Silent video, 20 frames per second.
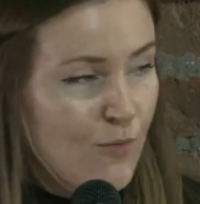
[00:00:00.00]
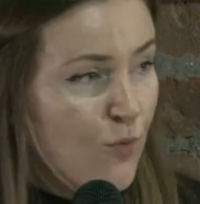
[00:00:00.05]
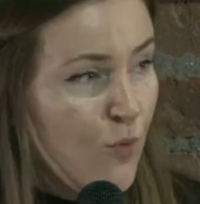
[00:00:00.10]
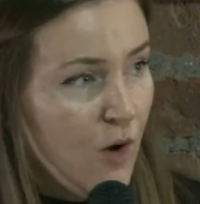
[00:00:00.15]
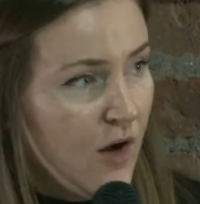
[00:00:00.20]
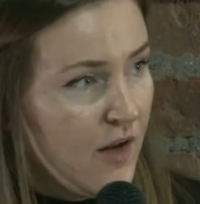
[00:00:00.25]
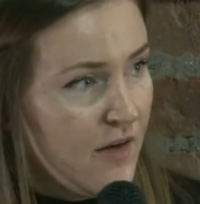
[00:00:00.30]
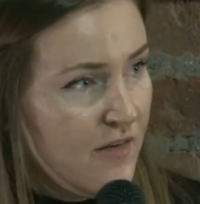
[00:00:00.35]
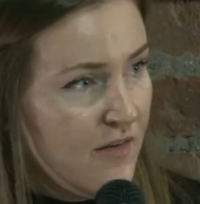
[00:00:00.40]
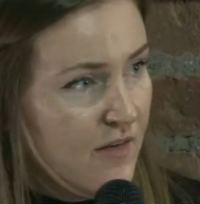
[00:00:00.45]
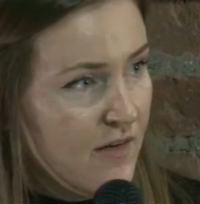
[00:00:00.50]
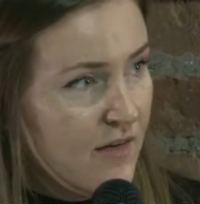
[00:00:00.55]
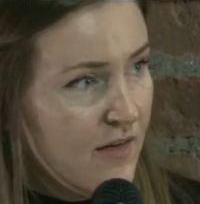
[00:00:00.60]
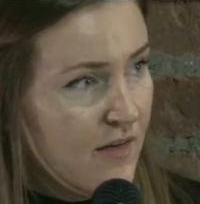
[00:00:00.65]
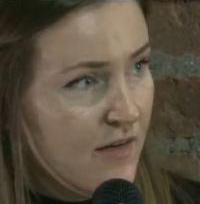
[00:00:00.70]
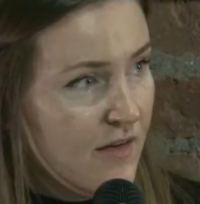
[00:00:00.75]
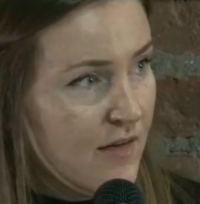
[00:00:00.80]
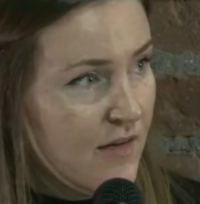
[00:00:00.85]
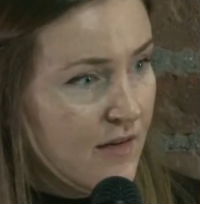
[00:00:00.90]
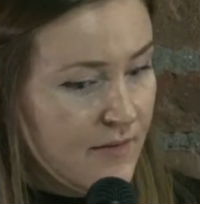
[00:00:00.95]
what
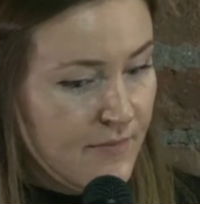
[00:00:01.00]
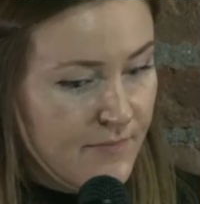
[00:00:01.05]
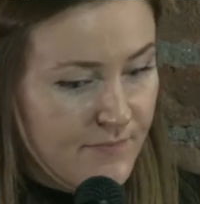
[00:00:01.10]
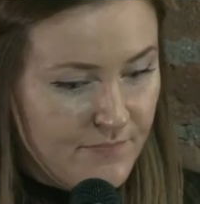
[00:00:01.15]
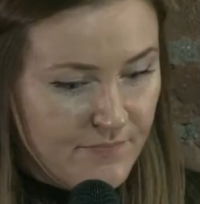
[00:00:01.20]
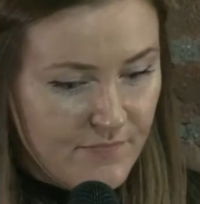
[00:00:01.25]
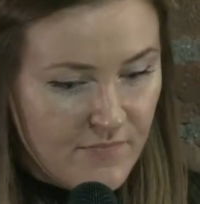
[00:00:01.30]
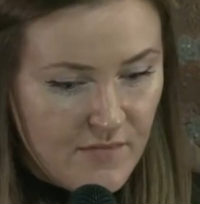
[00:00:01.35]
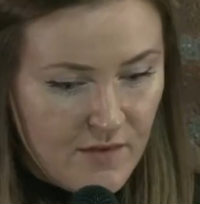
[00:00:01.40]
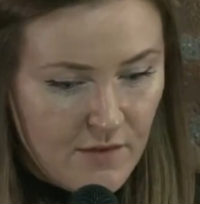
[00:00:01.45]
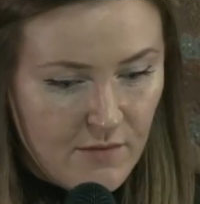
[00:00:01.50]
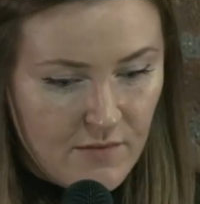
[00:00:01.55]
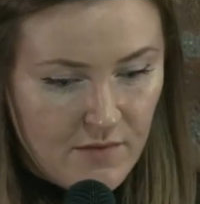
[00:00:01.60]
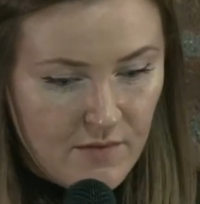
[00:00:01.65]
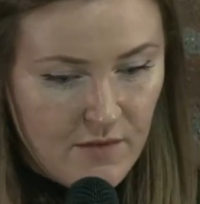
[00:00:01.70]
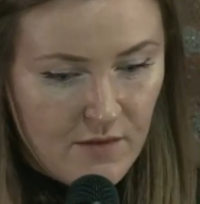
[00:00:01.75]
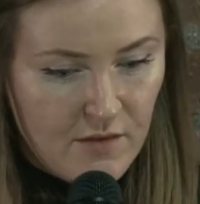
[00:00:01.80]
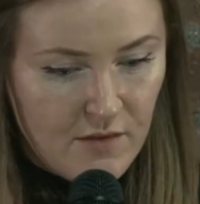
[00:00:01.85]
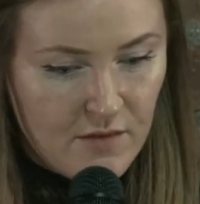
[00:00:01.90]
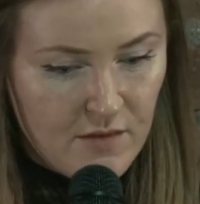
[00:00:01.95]

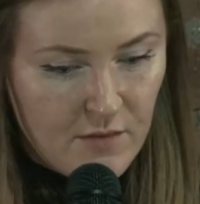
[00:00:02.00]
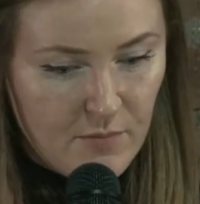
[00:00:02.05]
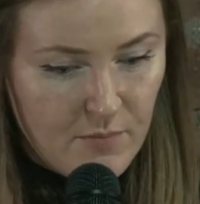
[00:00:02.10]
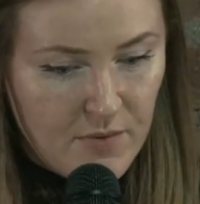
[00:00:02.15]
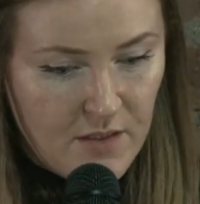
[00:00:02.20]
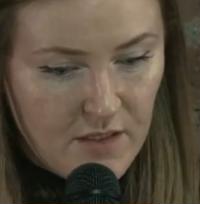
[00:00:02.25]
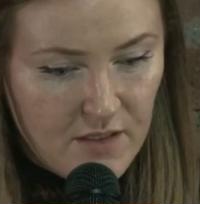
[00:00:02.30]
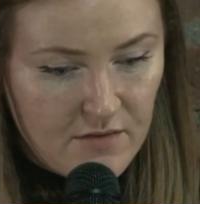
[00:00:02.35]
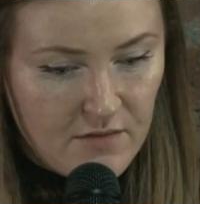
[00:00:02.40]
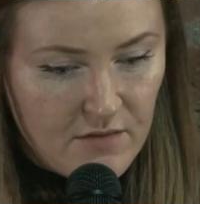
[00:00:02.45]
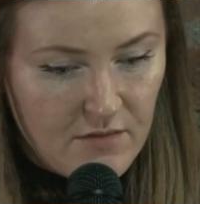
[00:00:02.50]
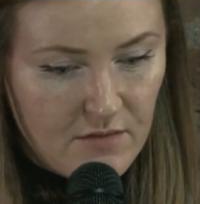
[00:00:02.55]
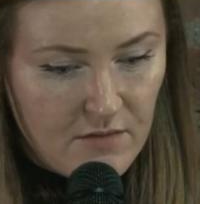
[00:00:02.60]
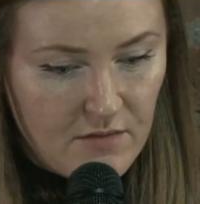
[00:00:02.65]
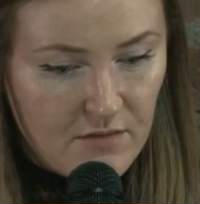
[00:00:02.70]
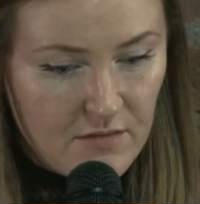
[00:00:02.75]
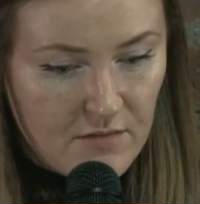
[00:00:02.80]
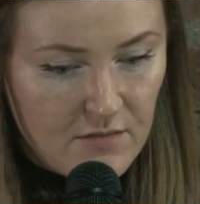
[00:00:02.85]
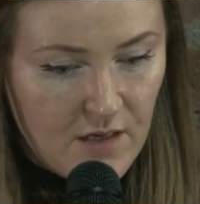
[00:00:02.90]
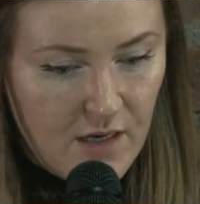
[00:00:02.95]
the
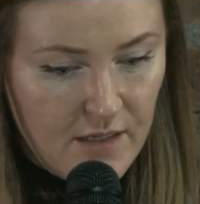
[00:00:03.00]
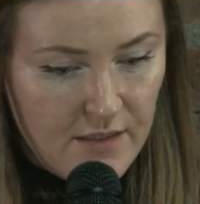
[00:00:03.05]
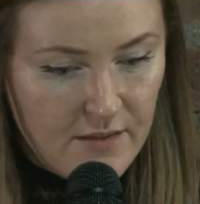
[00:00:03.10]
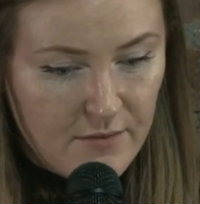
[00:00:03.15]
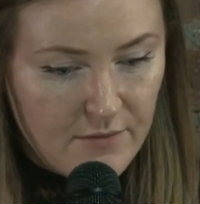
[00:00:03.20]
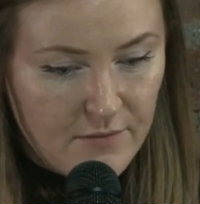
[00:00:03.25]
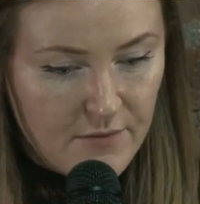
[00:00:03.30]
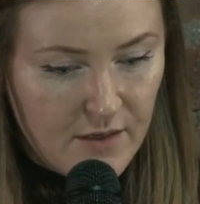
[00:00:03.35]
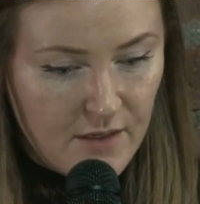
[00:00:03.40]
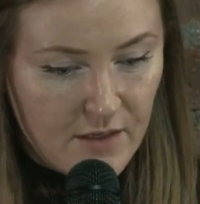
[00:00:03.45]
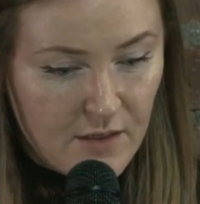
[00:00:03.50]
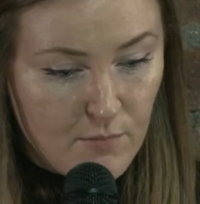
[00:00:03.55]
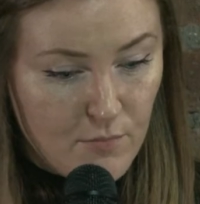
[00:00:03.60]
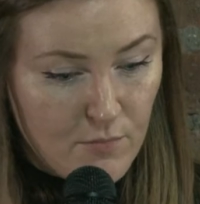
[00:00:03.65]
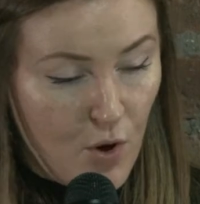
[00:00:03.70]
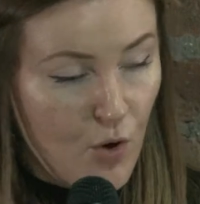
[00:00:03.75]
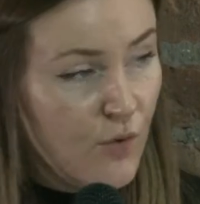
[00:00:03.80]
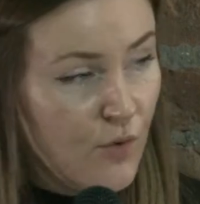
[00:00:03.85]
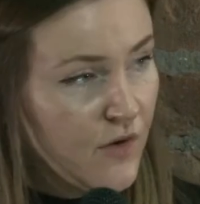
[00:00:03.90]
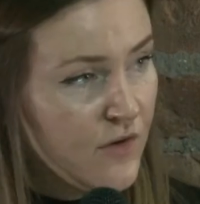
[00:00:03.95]
political kind of
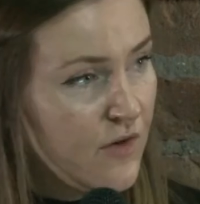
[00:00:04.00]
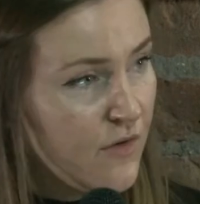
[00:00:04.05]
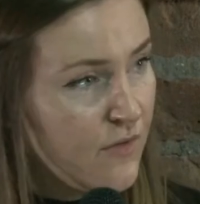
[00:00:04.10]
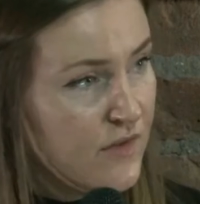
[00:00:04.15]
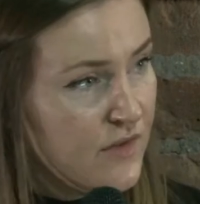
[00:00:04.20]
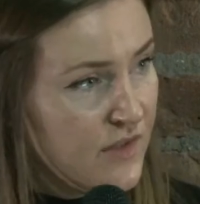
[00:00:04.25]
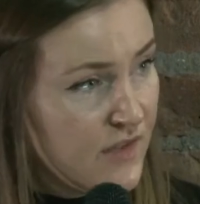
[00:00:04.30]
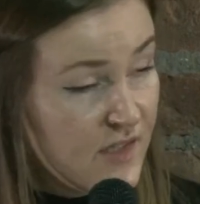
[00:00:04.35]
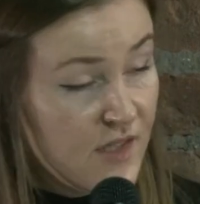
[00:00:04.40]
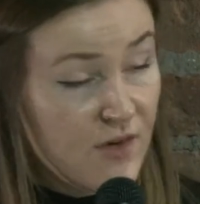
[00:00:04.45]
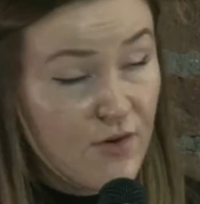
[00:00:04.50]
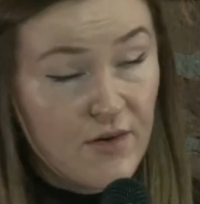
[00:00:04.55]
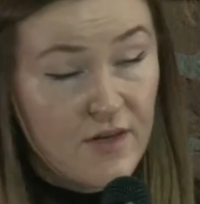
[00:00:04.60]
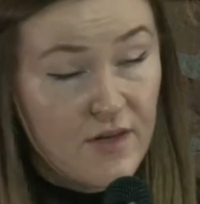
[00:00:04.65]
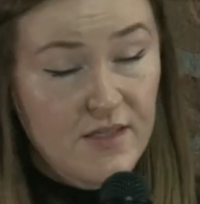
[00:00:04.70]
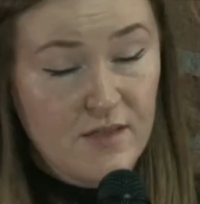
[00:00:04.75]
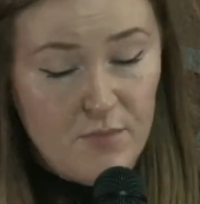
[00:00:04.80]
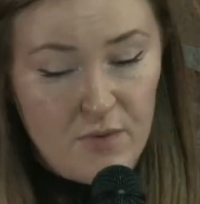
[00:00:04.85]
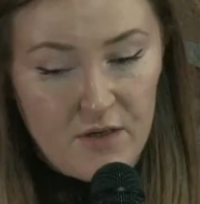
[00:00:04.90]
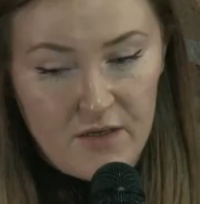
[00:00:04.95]
component of it, the
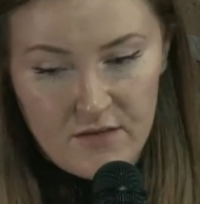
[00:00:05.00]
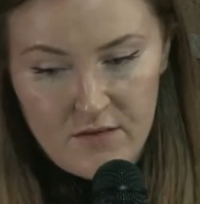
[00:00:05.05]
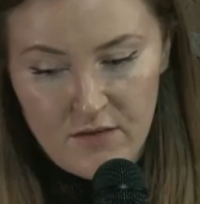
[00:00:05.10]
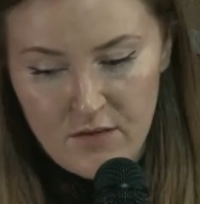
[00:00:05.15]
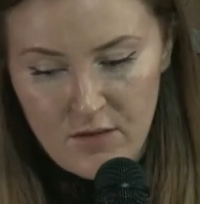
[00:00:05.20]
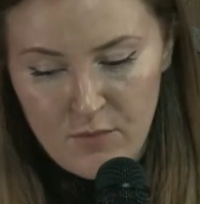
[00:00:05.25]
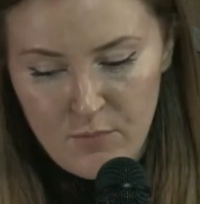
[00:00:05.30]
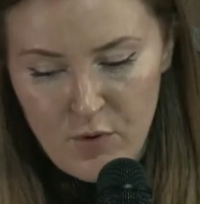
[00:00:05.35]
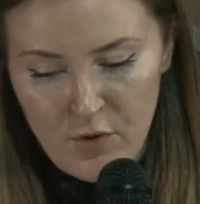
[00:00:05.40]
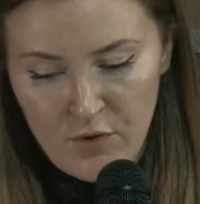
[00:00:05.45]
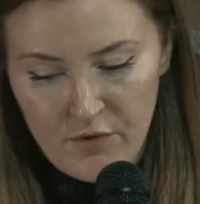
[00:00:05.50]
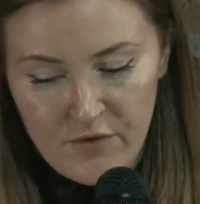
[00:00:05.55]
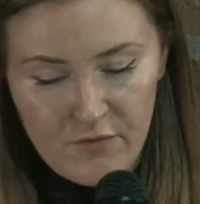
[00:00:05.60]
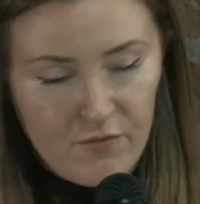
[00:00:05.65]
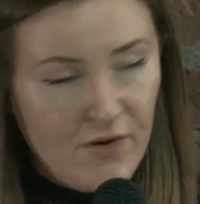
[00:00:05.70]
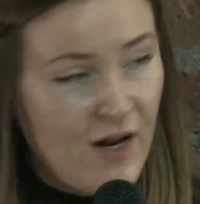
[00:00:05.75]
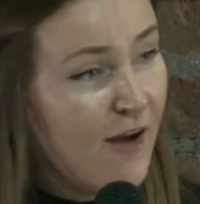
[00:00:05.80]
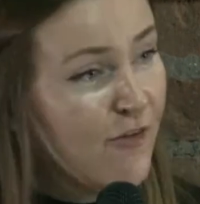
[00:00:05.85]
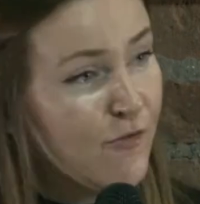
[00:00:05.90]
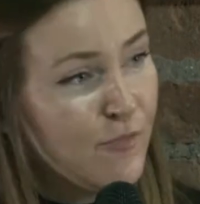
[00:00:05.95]
serious political component
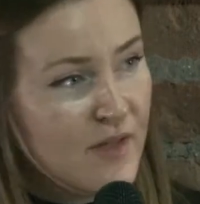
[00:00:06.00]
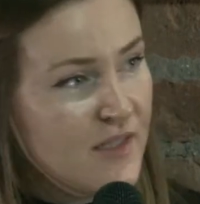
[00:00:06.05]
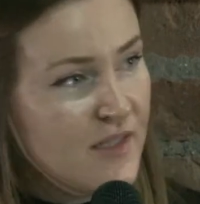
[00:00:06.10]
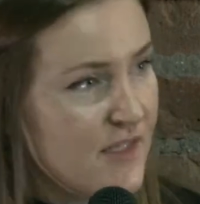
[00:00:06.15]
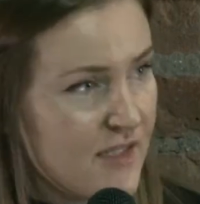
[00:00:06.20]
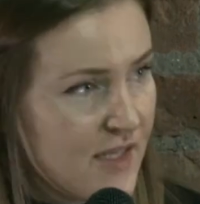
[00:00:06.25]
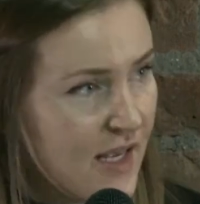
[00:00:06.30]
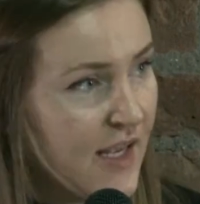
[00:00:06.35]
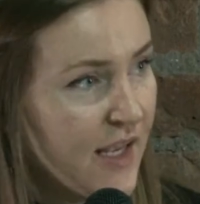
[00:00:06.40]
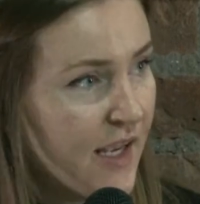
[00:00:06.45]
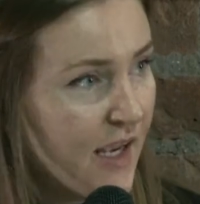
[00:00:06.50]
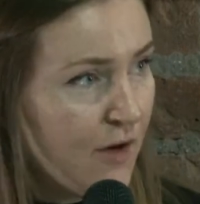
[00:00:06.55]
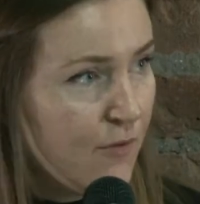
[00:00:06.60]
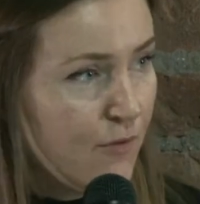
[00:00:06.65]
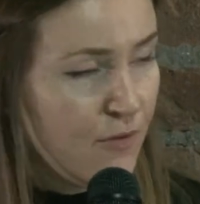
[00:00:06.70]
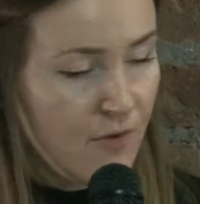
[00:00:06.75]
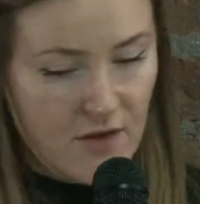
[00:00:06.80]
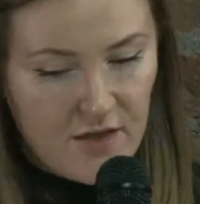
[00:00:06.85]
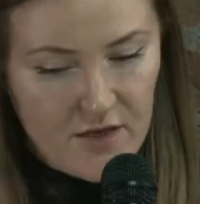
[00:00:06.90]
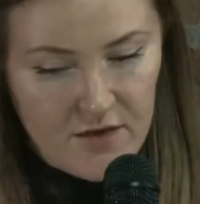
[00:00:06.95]
of it, have been saying
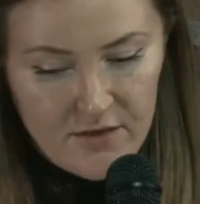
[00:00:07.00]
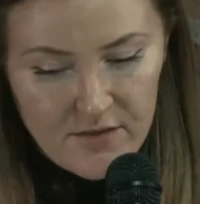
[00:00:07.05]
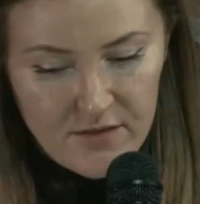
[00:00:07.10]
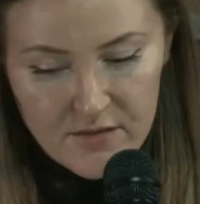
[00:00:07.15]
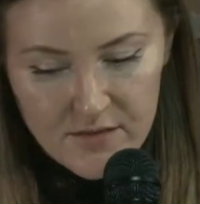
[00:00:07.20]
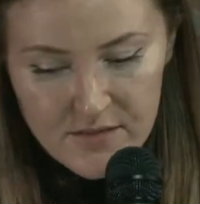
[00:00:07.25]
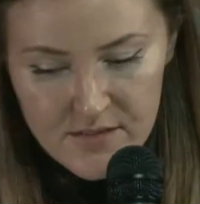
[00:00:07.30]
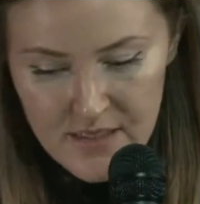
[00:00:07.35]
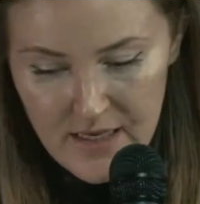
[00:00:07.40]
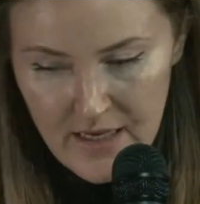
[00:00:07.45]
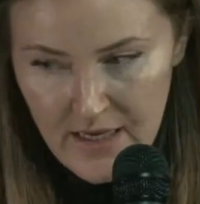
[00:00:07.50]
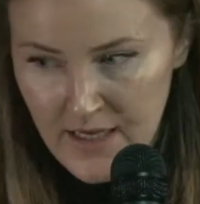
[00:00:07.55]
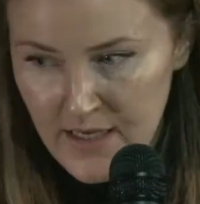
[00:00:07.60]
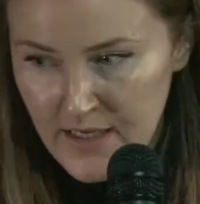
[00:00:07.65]
for years.